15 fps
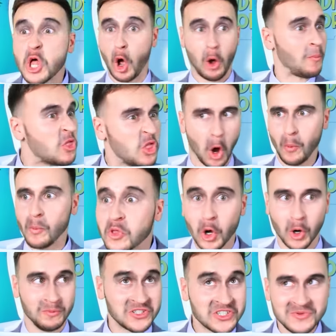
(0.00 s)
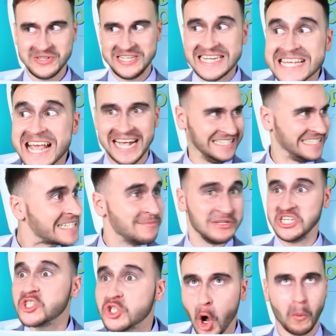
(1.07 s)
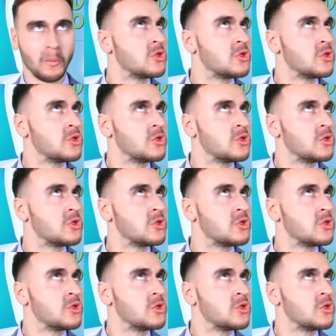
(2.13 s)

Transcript: Skibbity house house, skibbity house